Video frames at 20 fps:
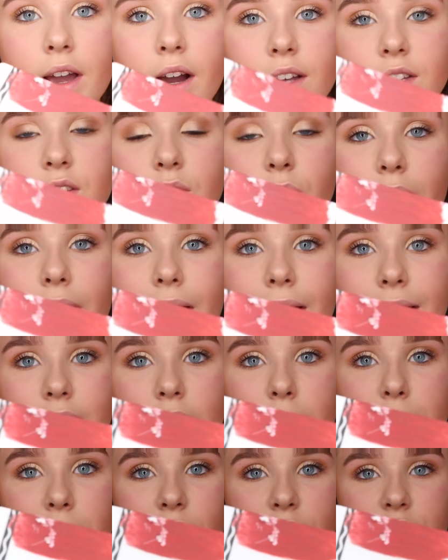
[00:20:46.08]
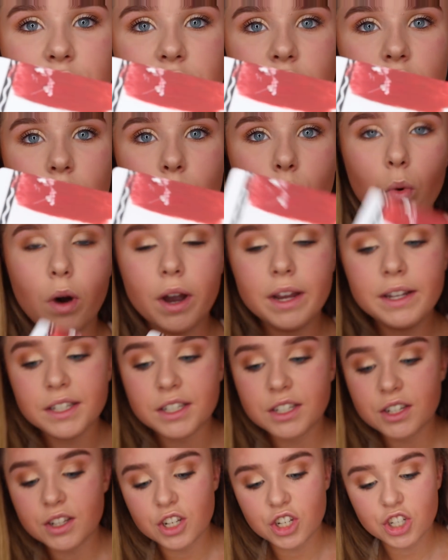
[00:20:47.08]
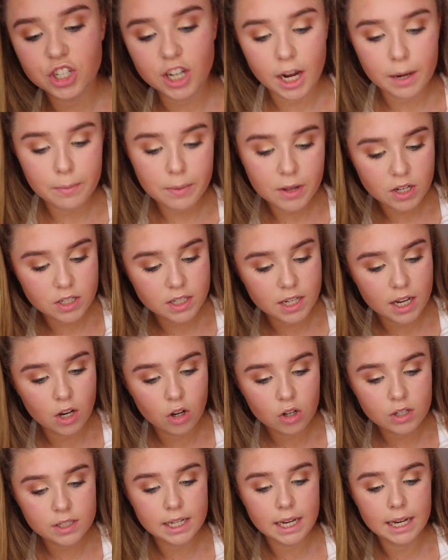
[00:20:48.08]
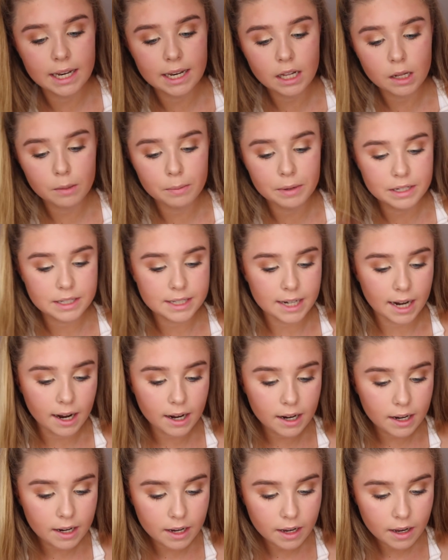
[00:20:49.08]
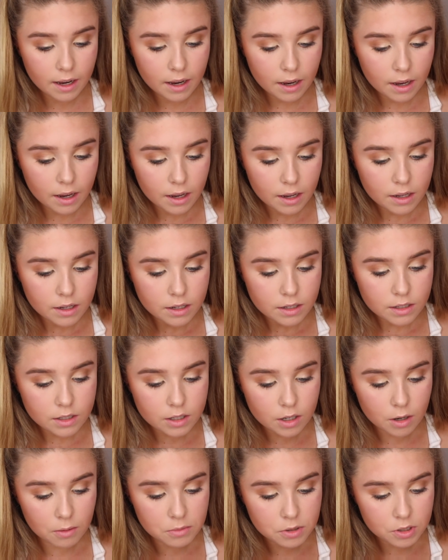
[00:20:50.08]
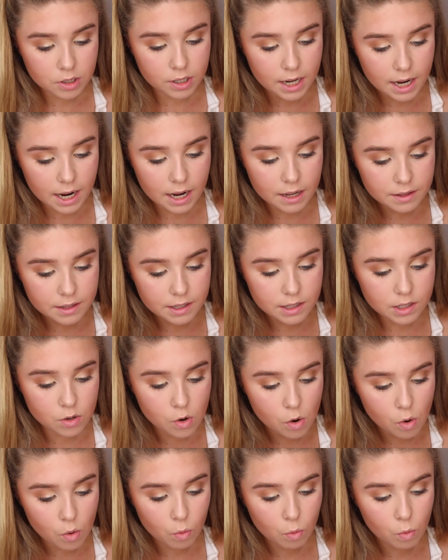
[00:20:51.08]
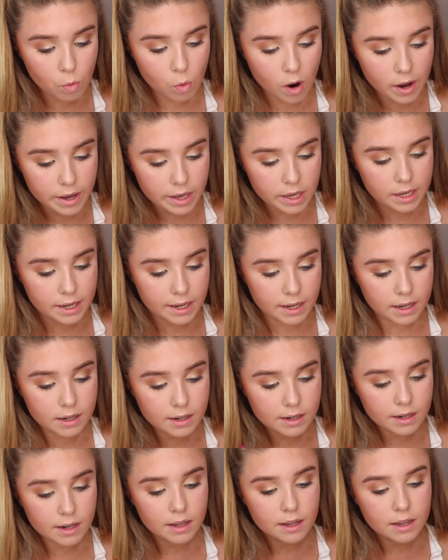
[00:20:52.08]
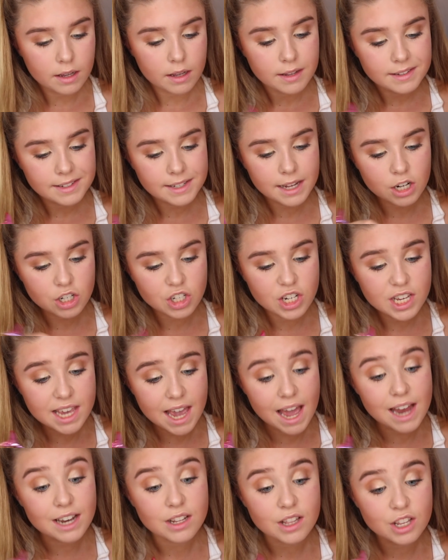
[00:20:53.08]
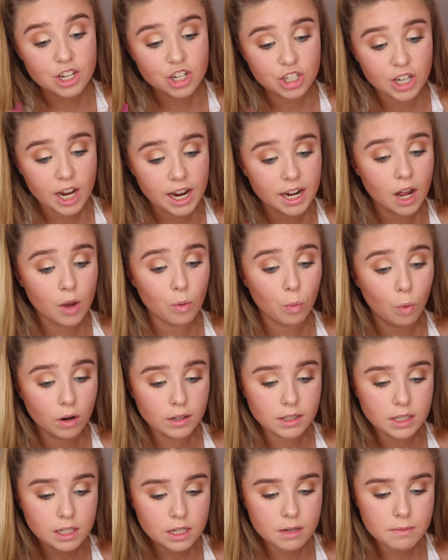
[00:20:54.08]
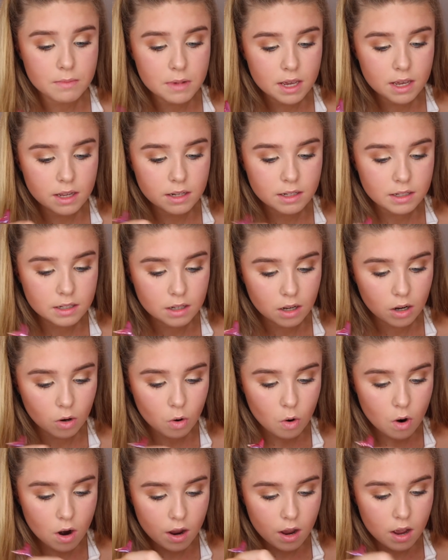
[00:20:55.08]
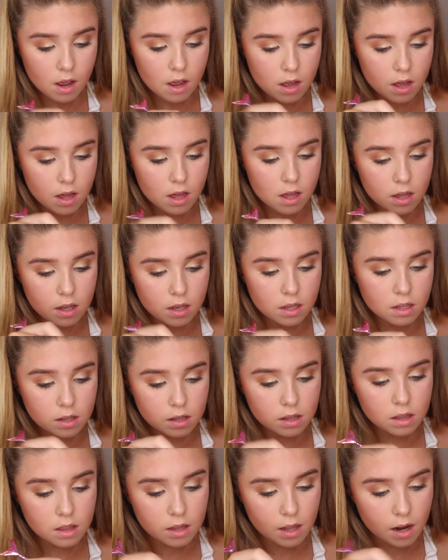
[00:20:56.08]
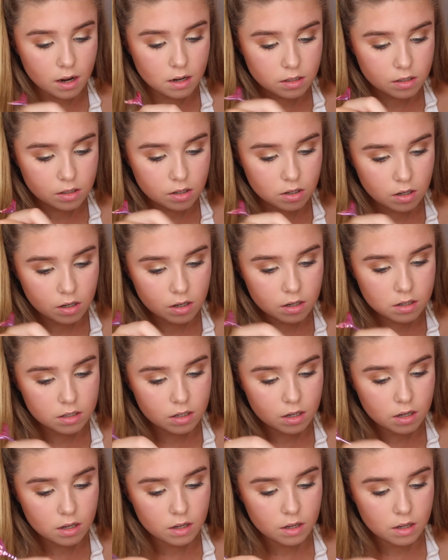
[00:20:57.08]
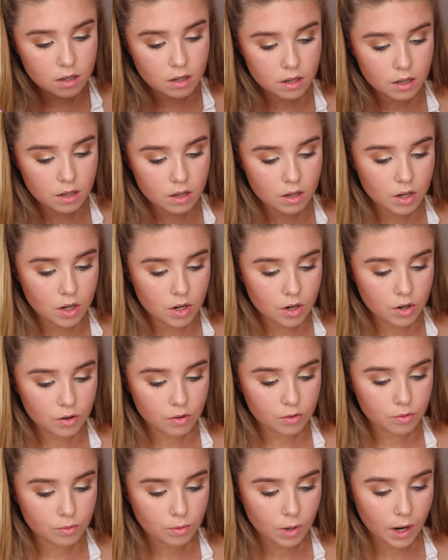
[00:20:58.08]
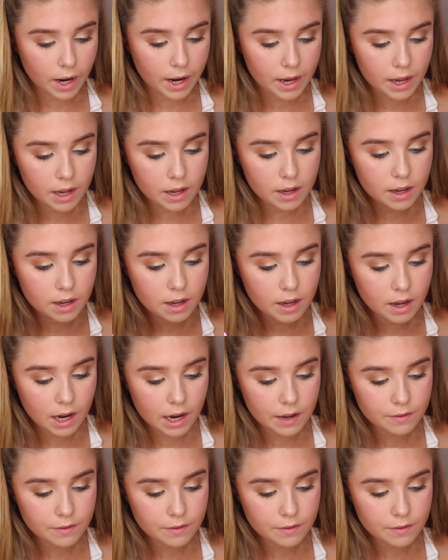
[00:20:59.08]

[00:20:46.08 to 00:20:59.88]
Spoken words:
Guys, so I added a bit of the white to the shade because it looks a little bit dark. So I'm just going to add this white in. It's actually getting to the shade I want it to be, so that is good. Right, I